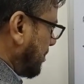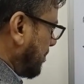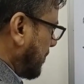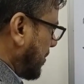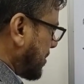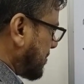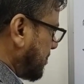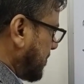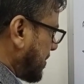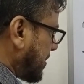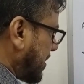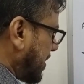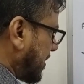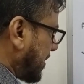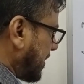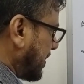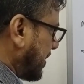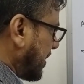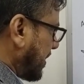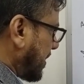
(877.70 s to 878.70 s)
much
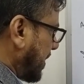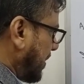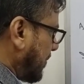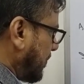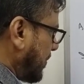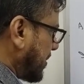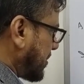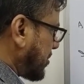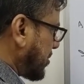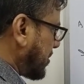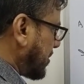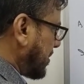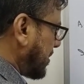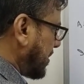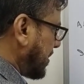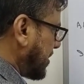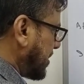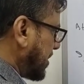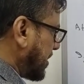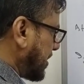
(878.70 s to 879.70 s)
greater than tau h
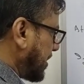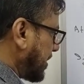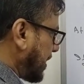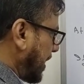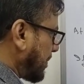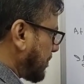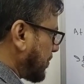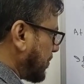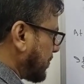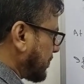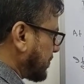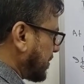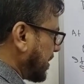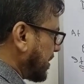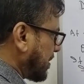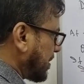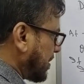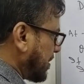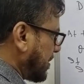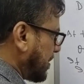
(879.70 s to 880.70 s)
heating time
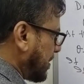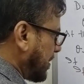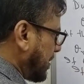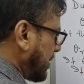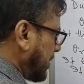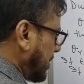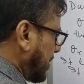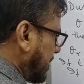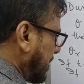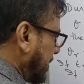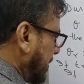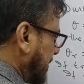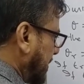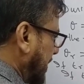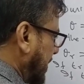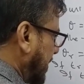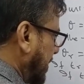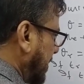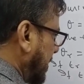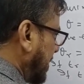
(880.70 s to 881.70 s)
constant,
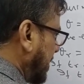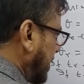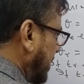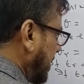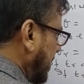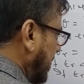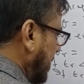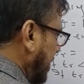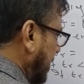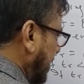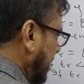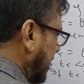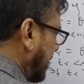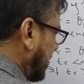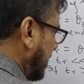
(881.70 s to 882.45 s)
then the